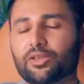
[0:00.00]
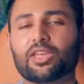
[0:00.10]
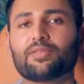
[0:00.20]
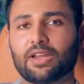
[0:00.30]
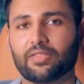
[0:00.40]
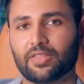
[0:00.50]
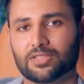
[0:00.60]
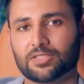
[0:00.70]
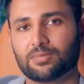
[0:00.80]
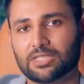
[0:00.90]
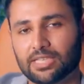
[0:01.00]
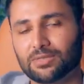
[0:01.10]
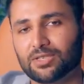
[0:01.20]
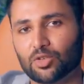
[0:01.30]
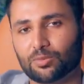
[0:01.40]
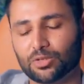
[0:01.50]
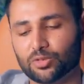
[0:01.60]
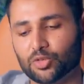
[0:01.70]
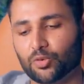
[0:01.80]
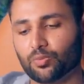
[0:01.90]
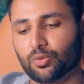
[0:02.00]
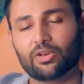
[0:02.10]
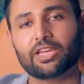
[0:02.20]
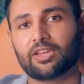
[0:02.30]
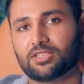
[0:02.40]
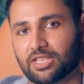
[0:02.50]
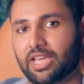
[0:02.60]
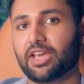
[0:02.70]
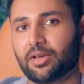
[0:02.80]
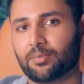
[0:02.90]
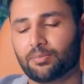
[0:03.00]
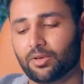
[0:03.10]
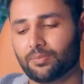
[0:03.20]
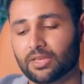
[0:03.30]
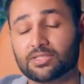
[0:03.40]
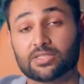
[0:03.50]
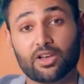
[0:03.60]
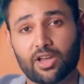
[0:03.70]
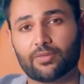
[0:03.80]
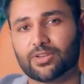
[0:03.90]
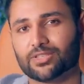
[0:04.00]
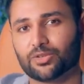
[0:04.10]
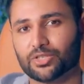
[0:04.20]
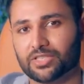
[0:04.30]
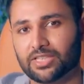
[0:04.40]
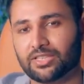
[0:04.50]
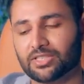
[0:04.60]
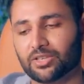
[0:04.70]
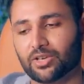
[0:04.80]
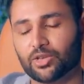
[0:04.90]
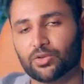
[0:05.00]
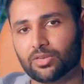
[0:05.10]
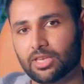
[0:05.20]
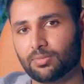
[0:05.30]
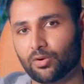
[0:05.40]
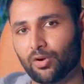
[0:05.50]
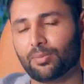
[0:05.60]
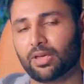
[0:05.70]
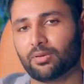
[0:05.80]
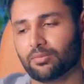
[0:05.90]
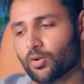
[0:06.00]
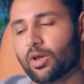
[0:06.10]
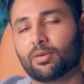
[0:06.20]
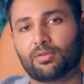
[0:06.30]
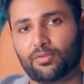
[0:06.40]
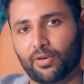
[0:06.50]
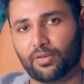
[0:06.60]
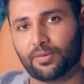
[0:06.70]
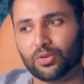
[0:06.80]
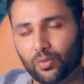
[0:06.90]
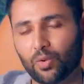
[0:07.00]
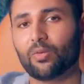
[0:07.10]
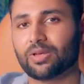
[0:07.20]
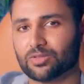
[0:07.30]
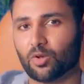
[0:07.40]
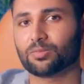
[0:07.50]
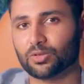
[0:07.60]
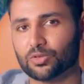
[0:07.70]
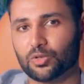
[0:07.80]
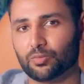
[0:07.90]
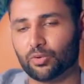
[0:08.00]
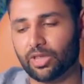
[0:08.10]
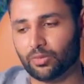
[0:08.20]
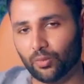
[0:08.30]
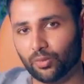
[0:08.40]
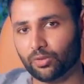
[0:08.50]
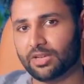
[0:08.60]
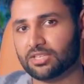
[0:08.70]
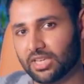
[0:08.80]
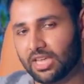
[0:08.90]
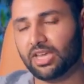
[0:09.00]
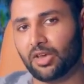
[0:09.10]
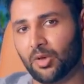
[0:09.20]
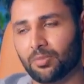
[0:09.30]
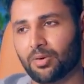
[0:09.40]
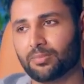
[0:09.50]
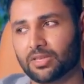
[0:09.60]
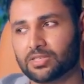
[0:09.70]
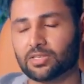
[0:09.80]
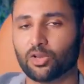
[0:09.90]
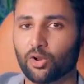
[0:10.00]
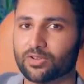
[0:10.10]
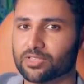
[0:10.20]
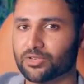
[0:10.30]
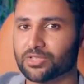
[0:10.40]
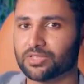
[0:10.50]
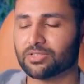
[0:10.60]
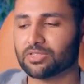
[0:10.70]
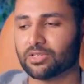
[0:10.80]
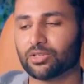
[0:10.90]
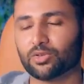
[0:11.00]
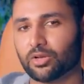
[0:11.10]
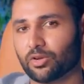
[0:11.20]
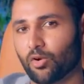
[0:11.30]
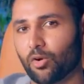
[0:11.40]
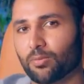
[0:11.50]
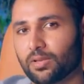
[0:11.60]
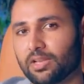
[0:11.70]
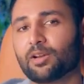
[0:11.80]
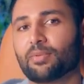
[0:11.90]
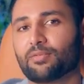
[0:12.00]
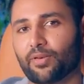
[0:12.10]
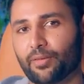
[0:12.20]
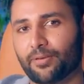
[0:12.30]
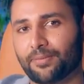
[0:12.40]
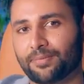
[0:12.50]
could think of it like this. Samsung's optical zoom will only get you to here, but because it's a high resolution sensor, you can keep cropping quite a bit further. Huawei's optical zoom will get you all the way to here, but because it's a low resolution sensor, you can crop a little bit further.